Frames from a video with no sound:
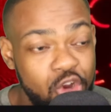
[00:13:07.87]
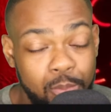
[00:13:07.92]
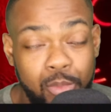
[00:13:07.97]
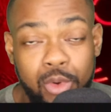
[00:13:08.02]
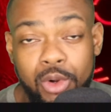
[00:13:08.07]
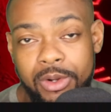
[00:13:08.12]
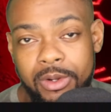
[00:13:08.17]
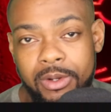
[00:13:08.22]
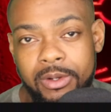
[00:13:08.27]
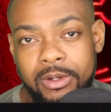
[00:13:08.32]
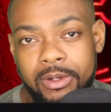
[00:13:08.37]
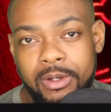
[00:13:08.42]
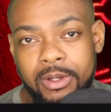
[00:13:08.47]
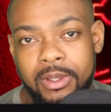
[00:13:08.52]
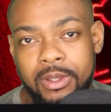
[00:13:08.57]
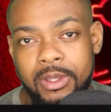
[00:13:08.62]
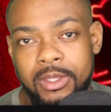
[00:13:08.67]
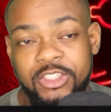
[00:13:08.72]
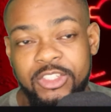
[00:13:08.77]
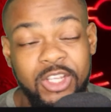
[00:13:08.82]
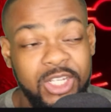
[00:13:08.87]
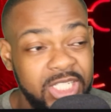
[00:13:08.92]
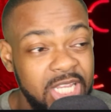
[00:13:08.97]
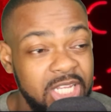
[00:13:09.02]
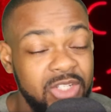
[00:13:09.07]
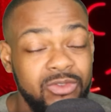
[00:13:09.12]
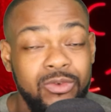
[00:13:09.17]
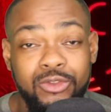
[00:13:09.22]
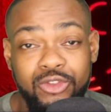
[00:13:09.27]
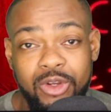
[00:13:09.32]
Dribbling.
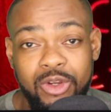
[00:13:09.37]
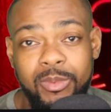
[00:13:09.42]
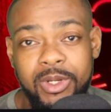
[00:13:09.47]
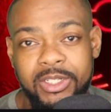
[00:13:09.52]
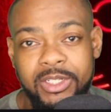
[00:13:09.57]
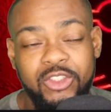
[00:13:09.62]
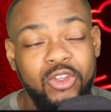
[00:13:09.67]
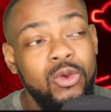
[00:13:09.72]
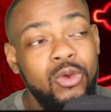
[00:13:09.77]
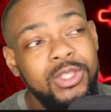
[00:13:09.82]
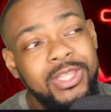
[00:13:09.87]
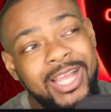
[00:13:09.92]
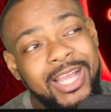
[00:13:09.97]
Successful dribbling.